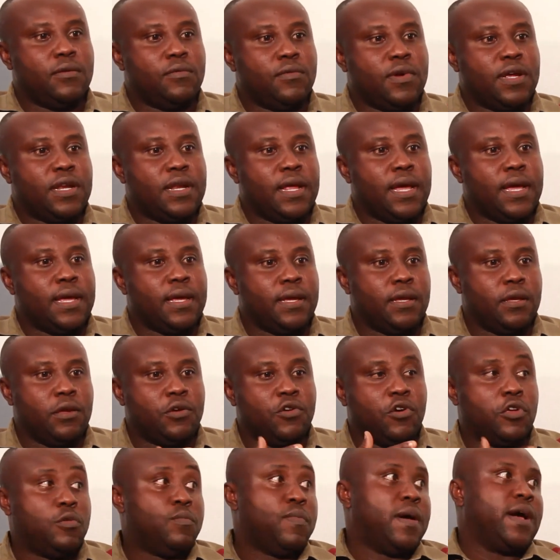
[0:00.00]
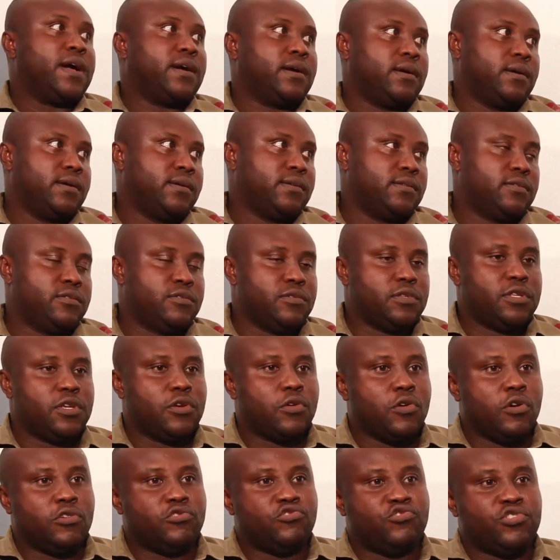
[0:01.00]
when I got back to the
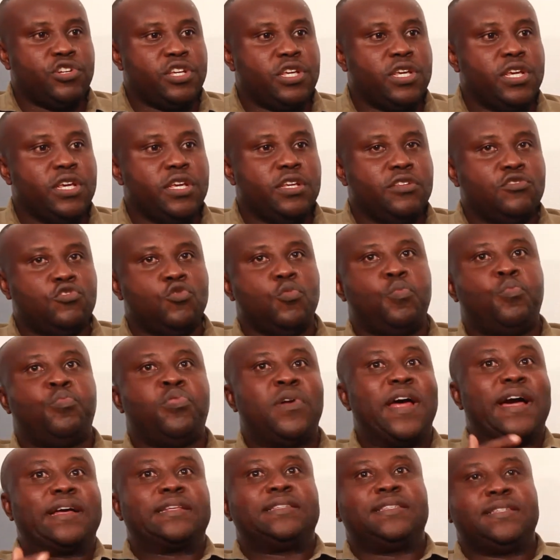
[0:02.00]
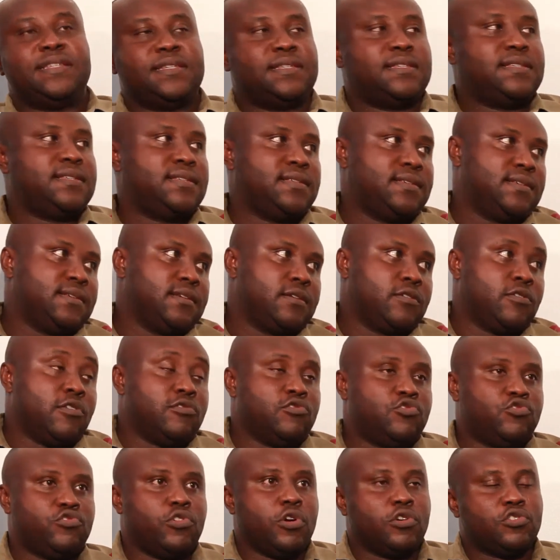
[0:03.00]
country to practice
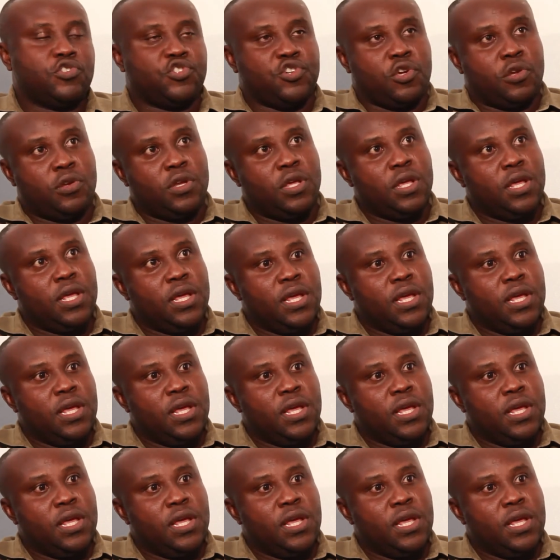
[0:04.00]
construction.